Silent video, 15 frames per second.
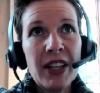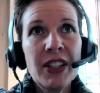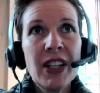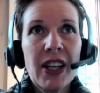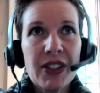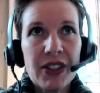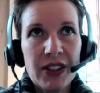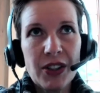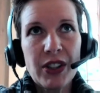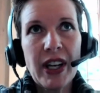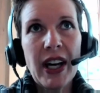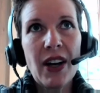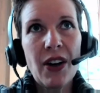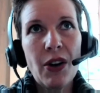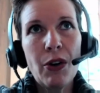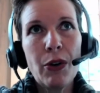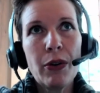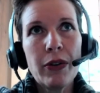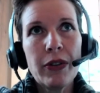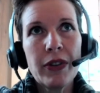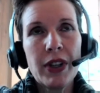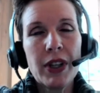yes, to
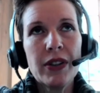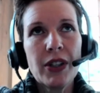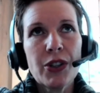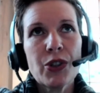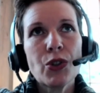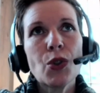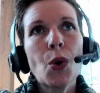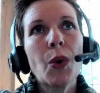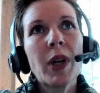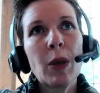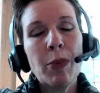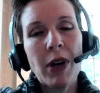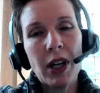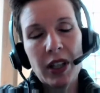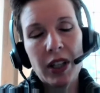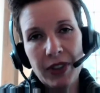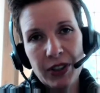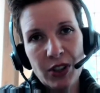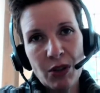tell the story part of it,